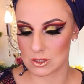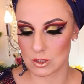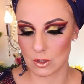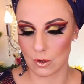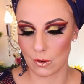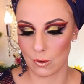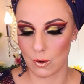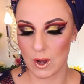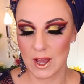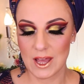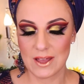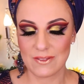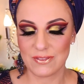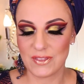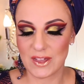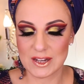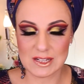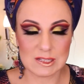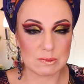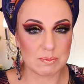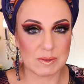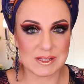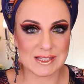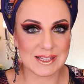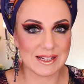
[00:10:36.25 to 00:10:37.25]
So
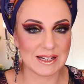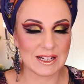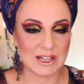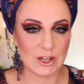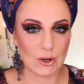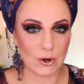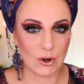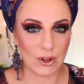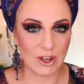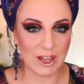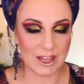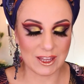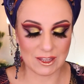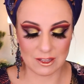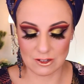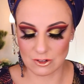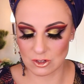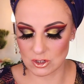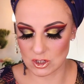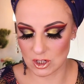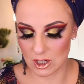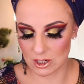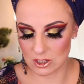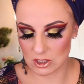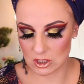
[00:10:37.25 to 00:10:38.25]
that is basically all I
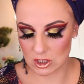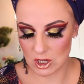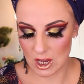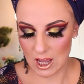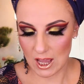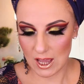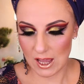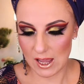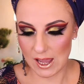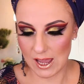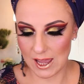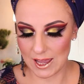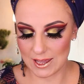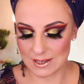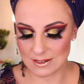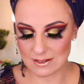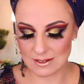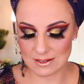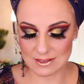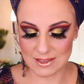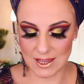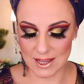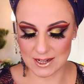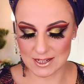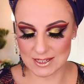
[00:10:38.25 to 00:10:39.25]
can judge, and
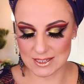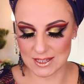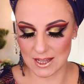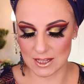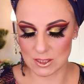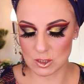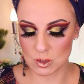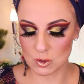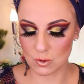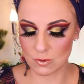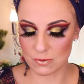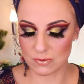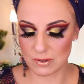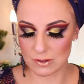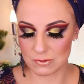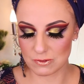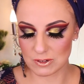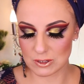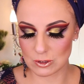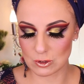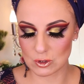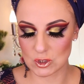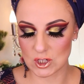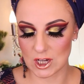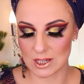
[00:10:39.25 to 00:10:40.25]
that is that. So feel
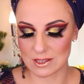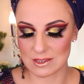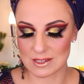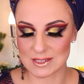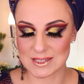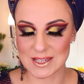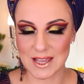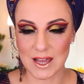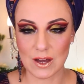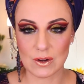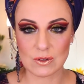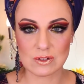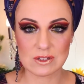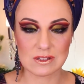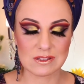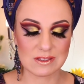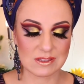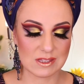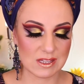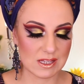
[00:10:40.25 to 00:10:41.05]
free to check this out.